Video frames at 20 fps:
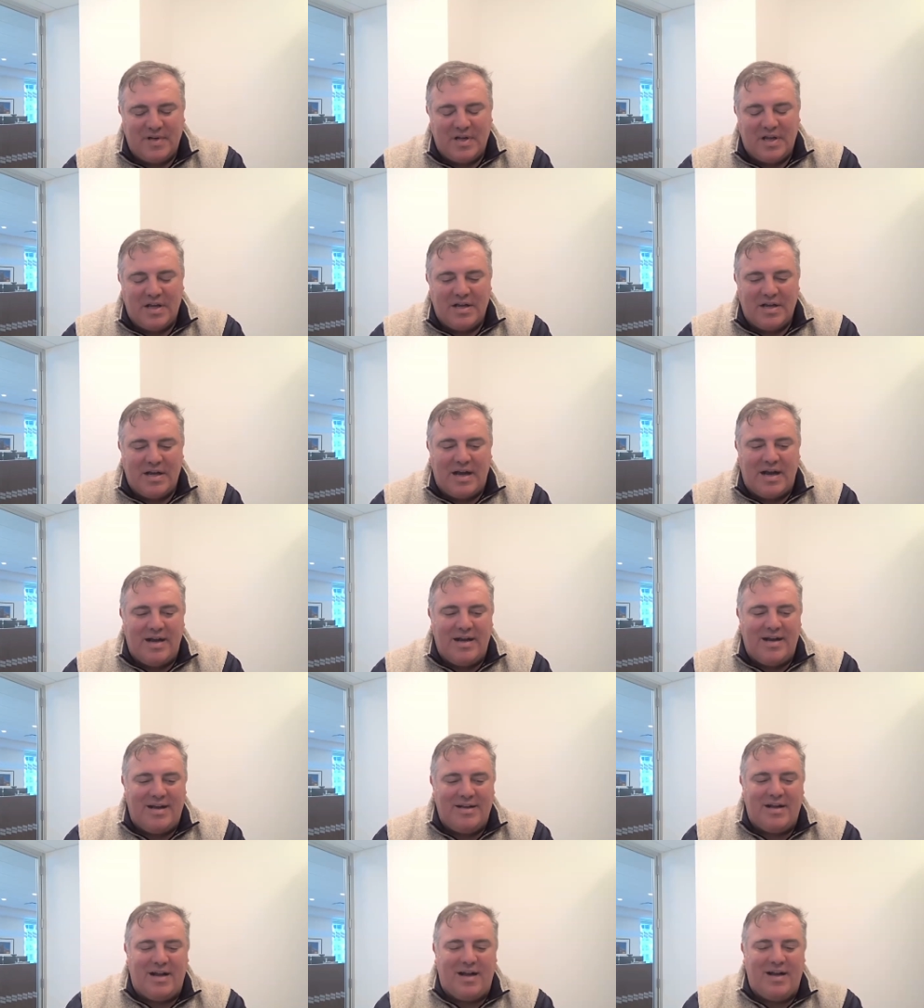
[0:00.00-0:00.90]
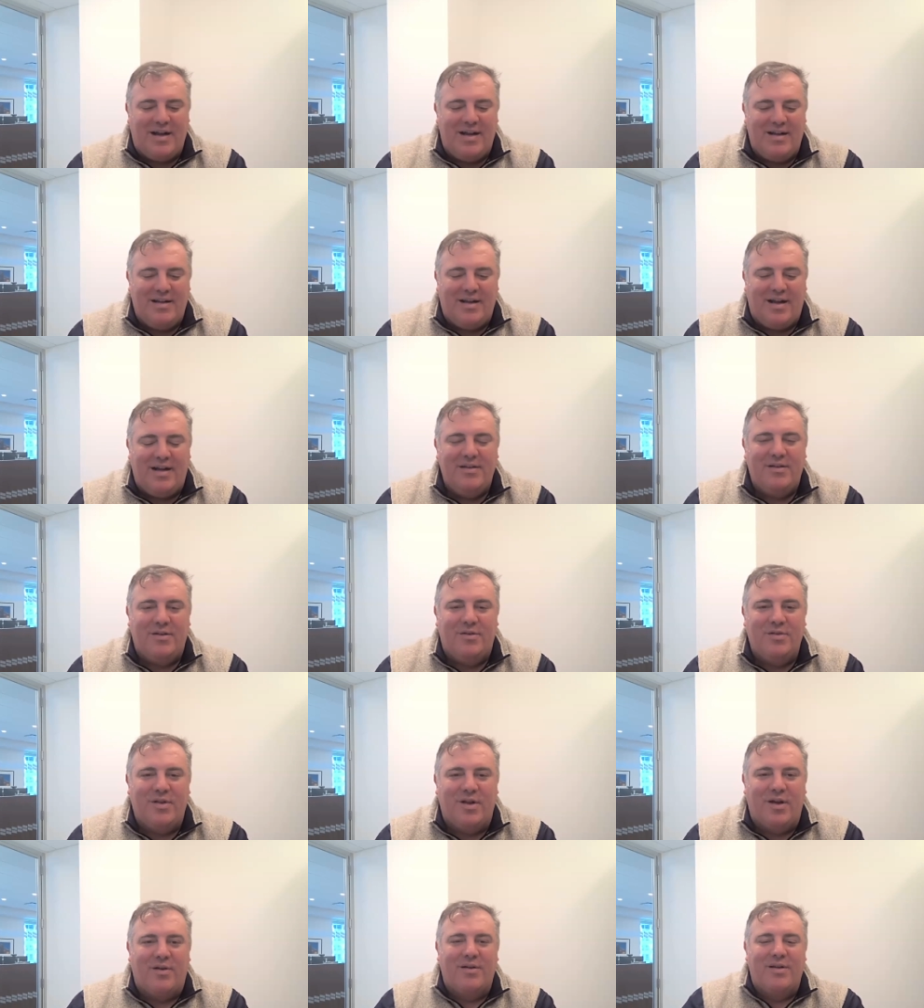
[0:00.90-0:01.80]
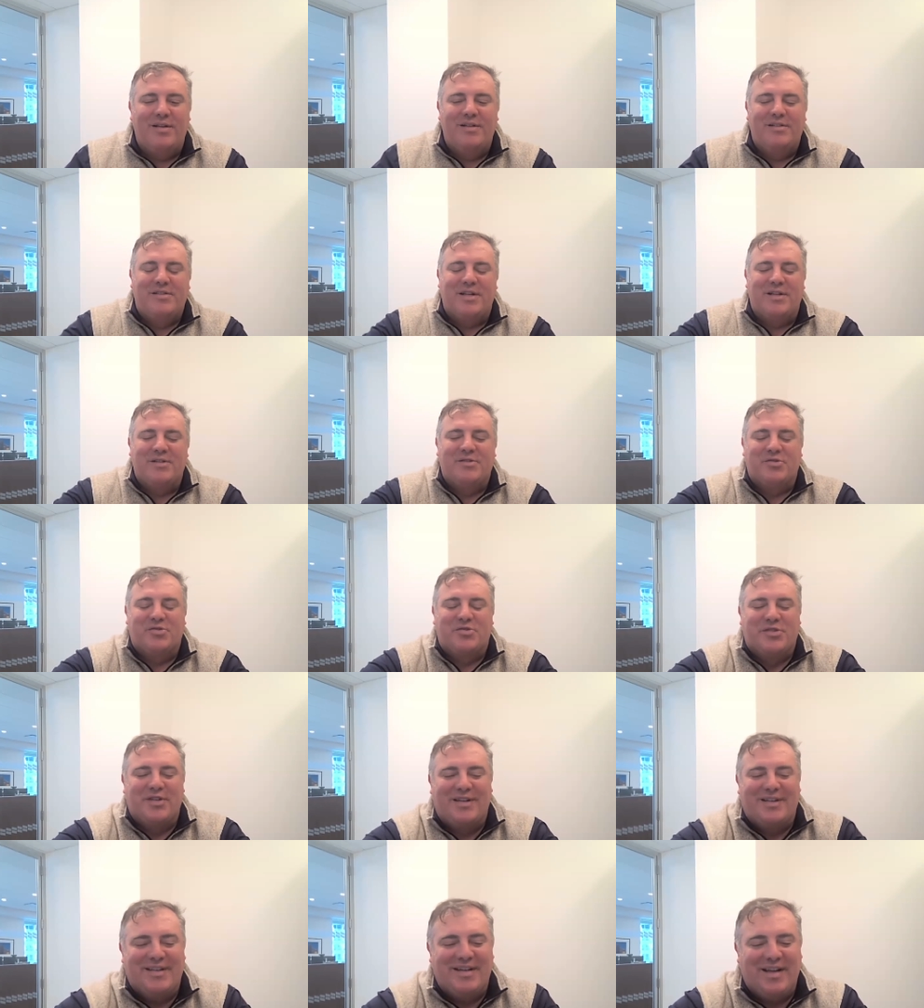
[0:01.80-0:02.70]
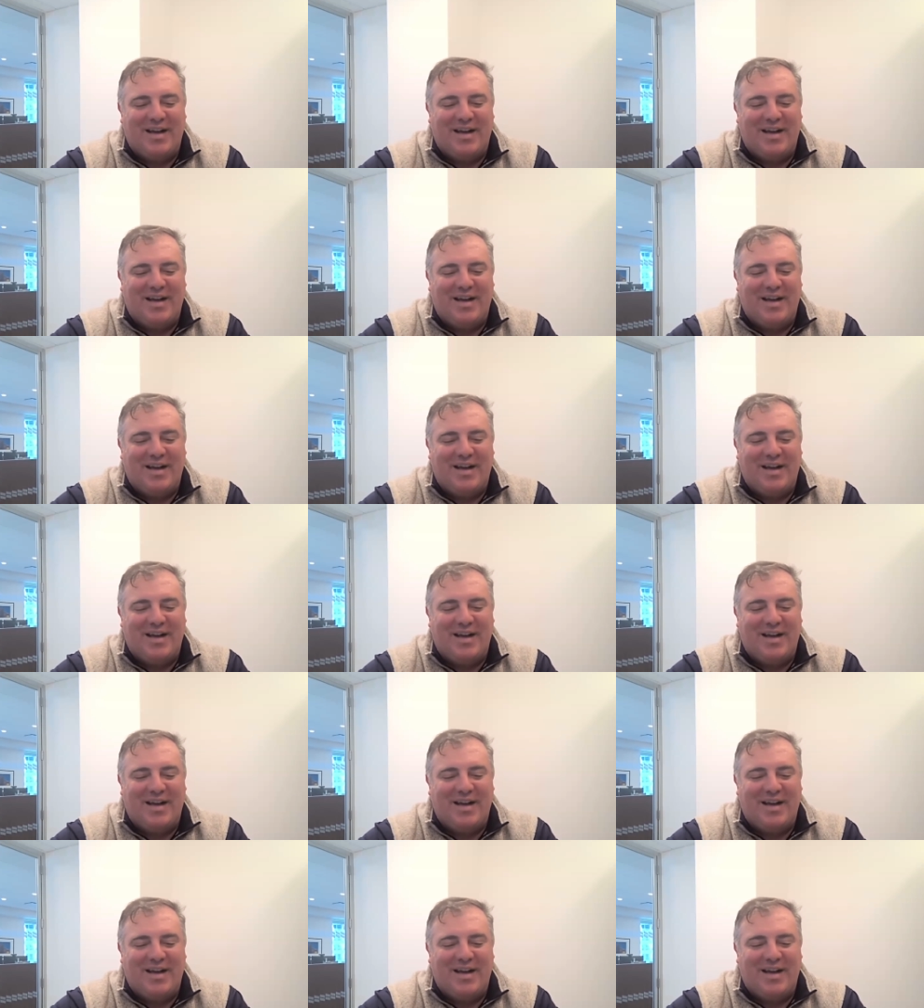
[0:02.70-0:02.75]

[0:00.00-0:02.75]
I don't know. It's interesting.